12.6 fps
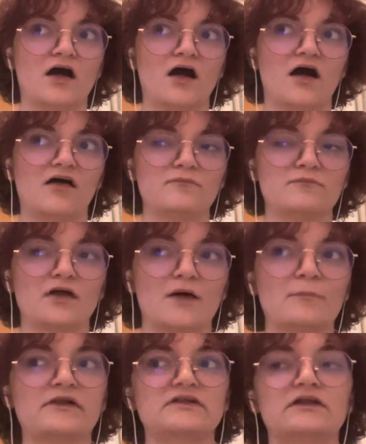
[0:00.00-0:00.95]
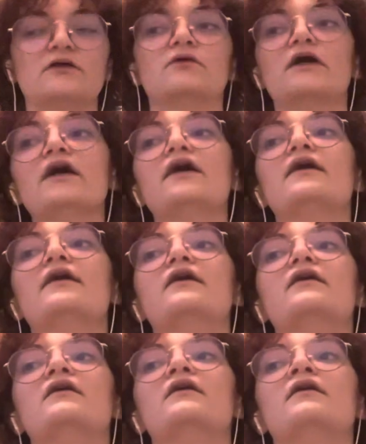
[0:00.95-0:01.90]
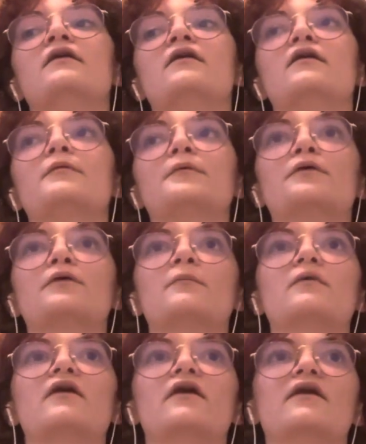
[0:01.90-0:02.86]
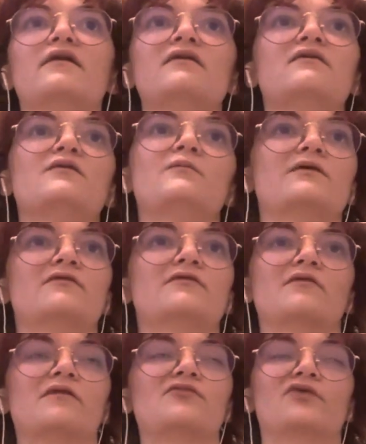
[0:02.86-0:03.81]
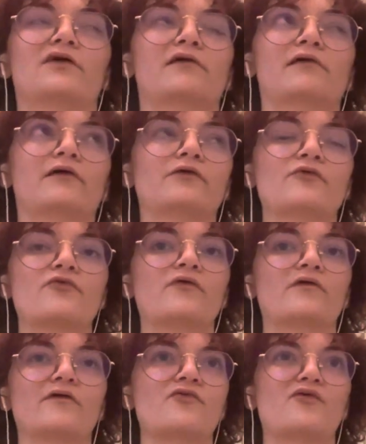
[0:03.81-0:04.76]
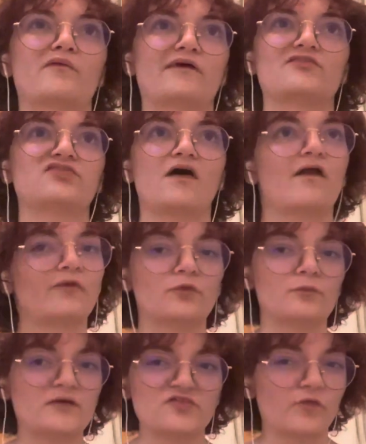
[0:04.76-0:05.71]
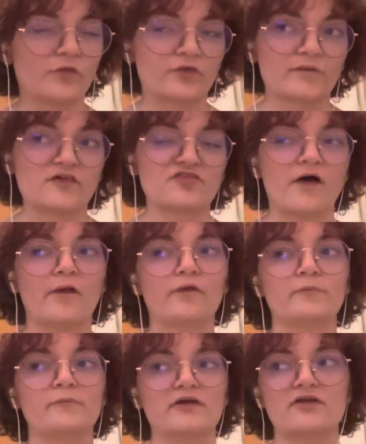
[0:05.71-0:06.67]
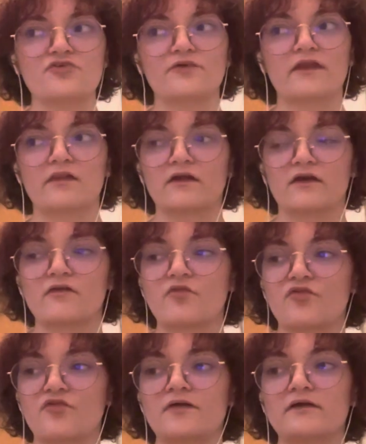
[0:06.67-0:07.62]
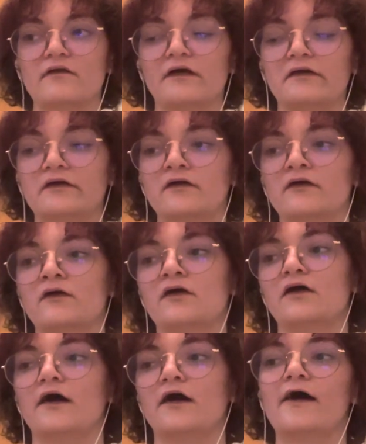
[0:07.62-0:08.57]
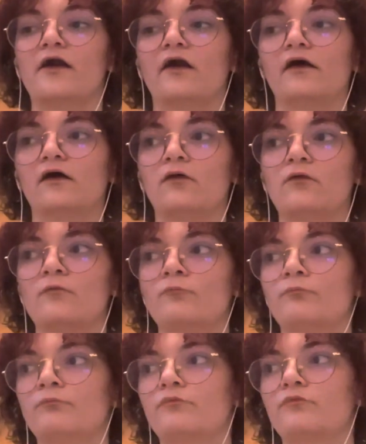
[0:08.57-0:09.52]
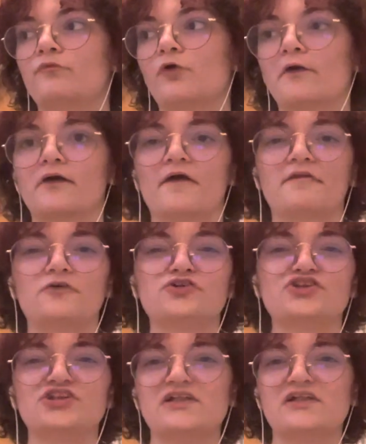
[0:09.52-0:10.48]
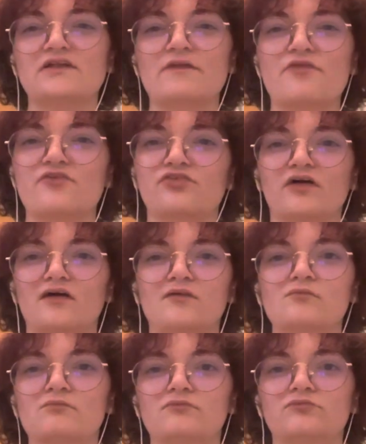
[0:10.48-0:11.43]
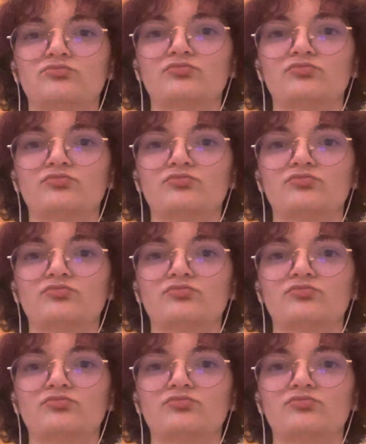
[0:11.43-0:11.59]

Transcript: I'm not mentally okay, blah, blah, blah, and like, nobody really fucking cares. Like, also what they followed me for. They followed me so that they could see, like, I don't know, where I got those jeans from.